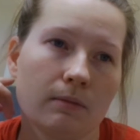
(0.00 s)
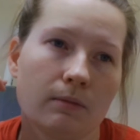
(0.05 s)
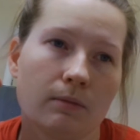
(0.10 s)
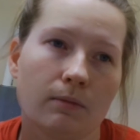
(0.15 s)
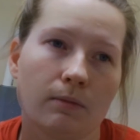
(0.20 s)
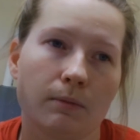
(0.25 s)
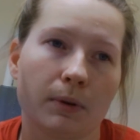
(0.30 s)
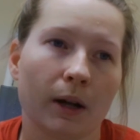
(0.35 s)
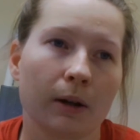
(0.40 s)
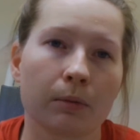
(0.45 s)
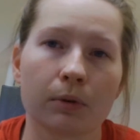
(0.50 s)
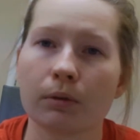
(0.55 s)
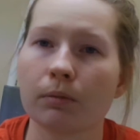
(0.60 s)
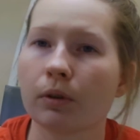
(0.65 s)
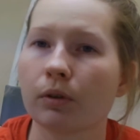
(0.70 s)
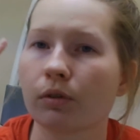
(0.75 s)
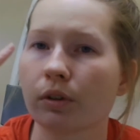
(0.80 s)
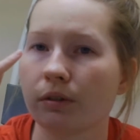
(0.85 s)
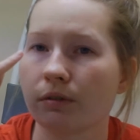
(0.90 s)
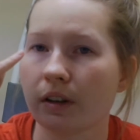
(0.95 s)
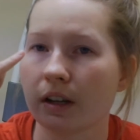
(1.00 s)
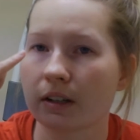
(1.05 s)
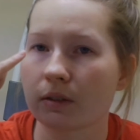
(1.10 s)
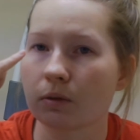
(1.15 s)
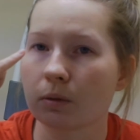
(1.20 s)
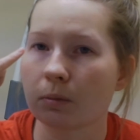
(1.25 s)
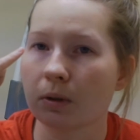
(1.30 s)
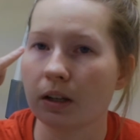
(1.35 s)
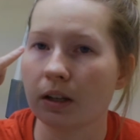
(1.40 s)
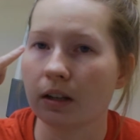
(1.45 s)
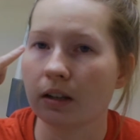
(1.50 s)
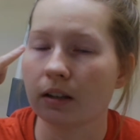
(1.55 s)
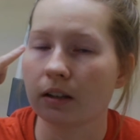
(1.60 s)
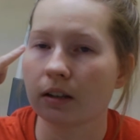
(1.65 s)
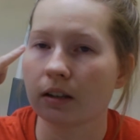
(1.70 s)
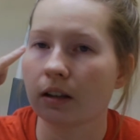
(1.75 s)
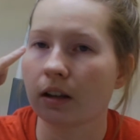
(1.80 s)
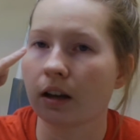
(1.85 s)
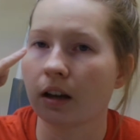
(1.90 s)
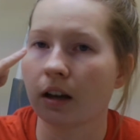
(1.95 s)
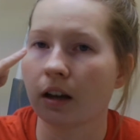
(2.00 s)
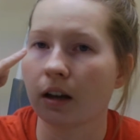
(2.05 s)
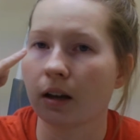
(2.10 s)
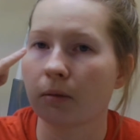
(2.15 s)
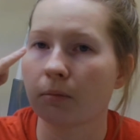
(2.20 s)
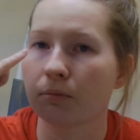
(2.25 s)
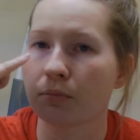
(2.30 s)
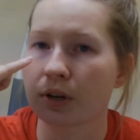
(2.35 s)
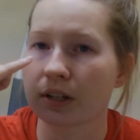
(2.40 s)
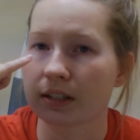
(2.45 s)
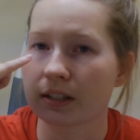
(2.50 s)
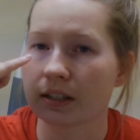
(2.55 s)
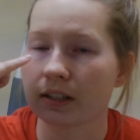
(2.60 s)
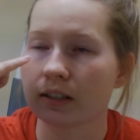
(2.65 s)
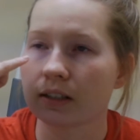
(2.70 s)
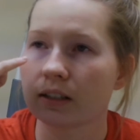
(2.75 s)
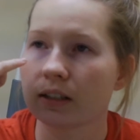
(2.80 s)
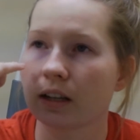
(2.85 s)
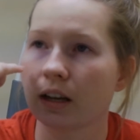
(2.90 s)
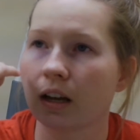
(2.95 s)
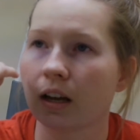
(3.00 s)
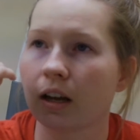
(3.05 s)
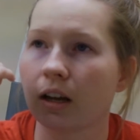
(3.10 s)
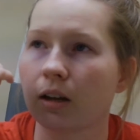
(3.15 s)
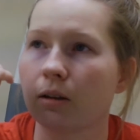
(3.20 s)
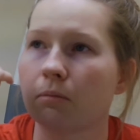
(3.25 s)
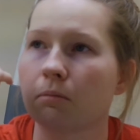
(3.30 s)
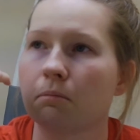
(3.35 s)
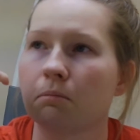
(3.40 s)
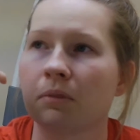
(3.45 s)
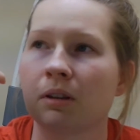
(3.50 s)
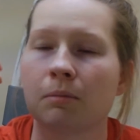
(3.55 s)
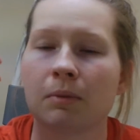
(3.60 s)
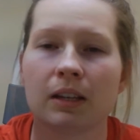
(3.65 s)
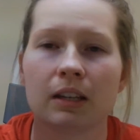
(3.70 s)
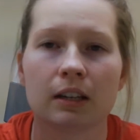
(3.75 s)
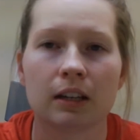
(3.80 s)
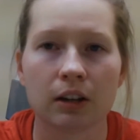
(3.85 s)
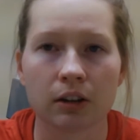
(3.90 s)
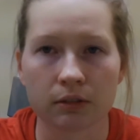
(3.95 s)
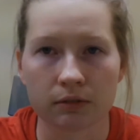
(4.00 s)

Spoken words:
Palpebral reflex will be present. Maybe an ear